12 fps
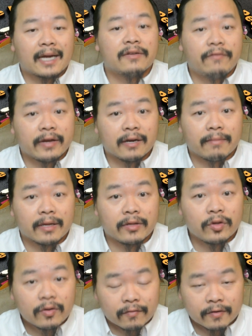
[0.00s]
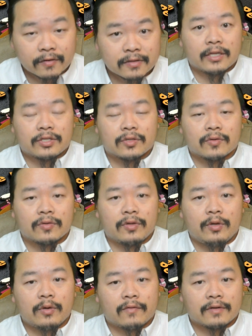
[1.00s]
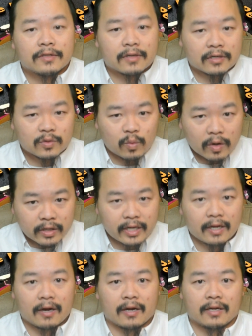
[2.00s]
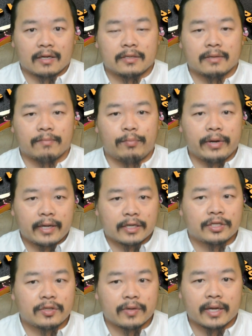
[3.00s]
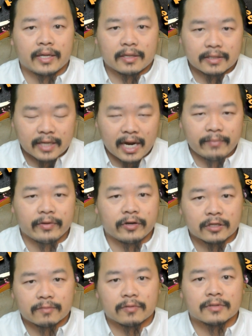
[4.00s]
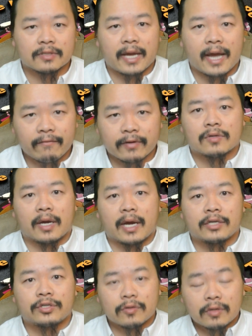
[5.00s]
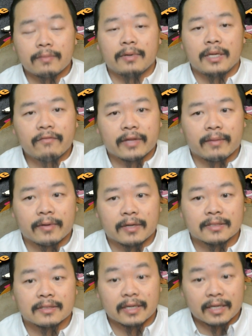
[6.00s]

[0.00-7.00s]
activated by the universe, and so the universe starts working on it to bring it to you at the time that you're supposed to have it. So I truly believe in that, because